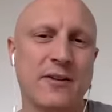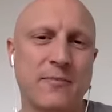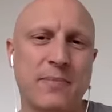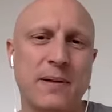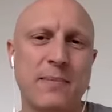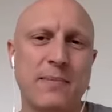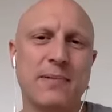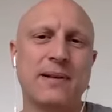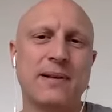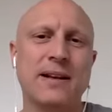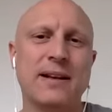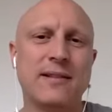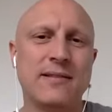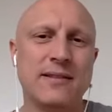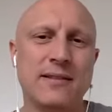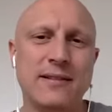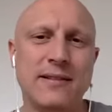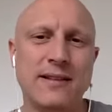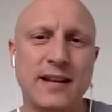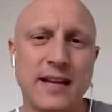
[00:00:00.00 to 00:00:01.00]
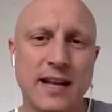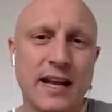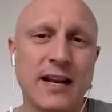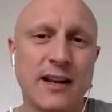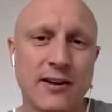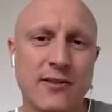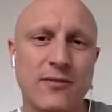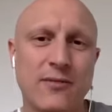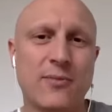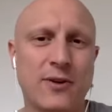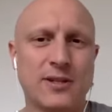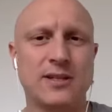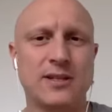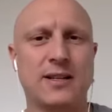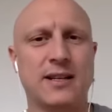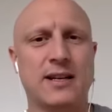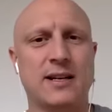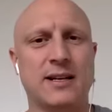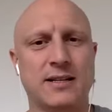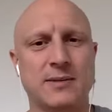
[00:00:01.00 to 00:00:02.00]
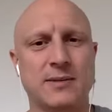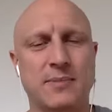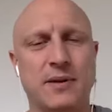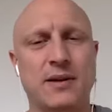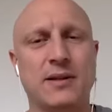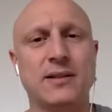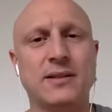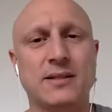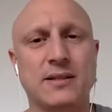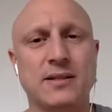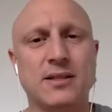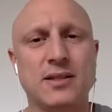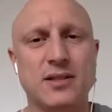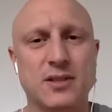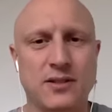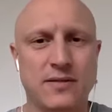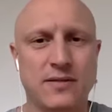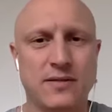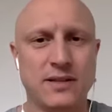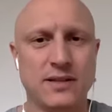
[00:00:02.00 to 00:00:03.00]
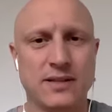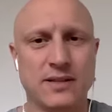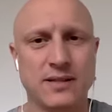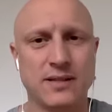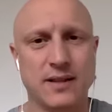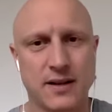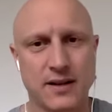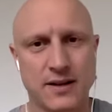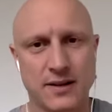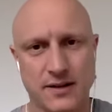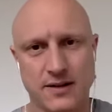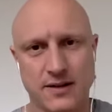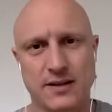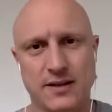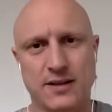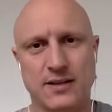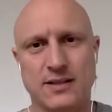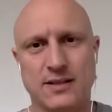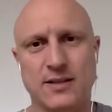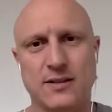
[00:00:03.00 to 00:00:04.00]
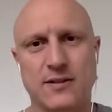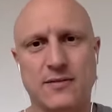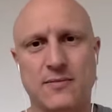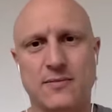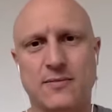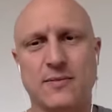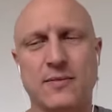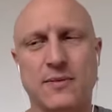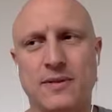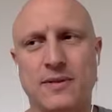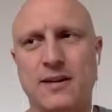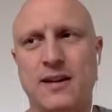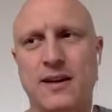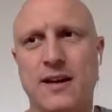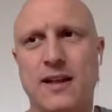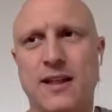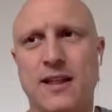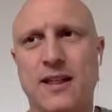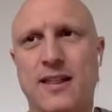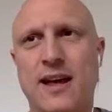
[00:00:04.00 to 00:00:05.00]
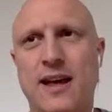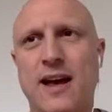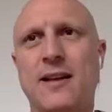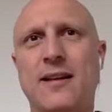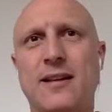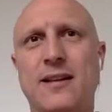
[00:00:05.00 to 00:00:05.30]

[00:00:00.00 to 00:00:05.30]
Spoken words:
People needed and wanted that experience and service. And so that